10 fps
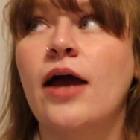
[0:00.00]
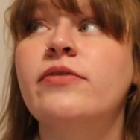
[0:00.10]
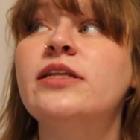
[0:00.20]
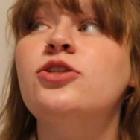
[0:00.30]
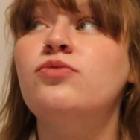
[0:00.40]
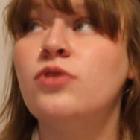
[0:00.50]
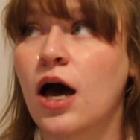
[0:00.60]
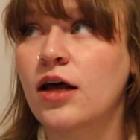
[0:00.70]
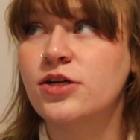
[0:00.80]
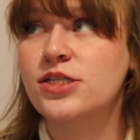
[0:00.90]
I really do
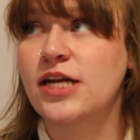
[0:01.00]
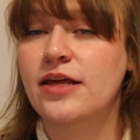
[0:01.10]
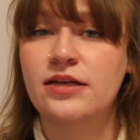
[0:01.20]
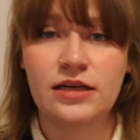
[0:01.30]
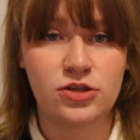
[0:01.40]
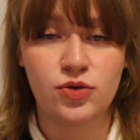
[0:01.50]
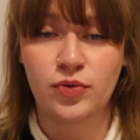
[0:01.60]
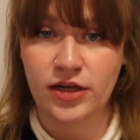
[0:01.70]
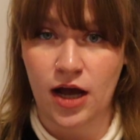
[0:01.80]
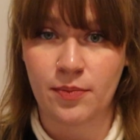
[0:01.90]
not understand the need to
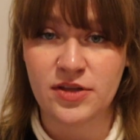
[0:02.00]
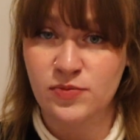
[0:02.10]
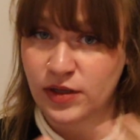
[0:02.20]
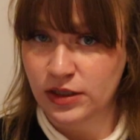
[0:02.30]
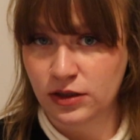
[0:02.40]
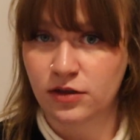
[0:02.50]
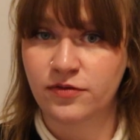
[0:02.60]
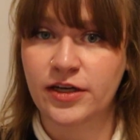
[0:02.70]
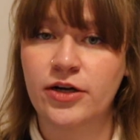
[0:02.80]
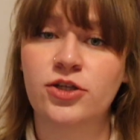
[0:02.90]
bring up this political
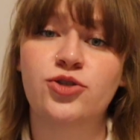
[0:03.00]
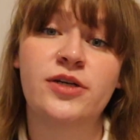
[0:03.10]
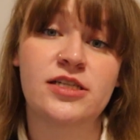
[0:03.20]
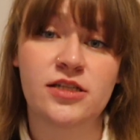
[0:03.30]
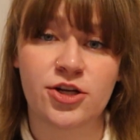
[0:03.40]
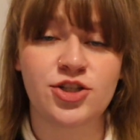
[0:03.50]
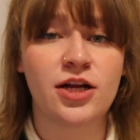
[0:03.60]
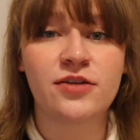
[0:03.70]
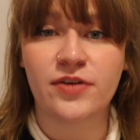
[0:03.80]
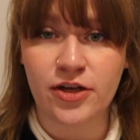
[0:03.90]
figure into a discussion
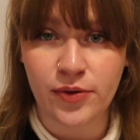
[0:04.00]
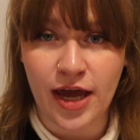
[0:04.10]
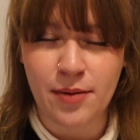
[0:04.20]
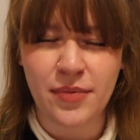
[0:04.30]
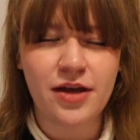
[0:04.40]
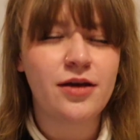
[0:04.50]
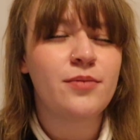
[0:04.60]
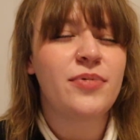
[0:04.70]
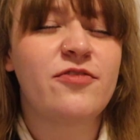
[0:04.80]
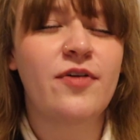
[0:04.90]
on a video game,
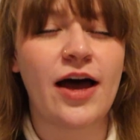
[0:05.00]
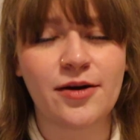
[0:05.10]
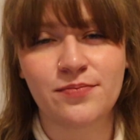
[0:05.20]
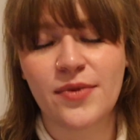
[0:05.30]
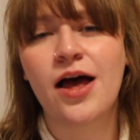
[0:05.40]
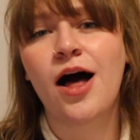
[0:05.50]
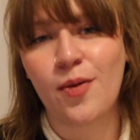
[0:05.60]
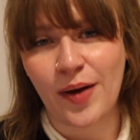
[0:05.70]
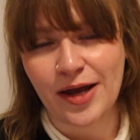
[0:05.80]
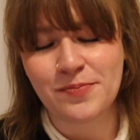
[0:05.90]
but fine,
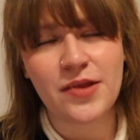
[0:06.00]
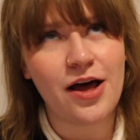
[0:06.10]
I'll bite.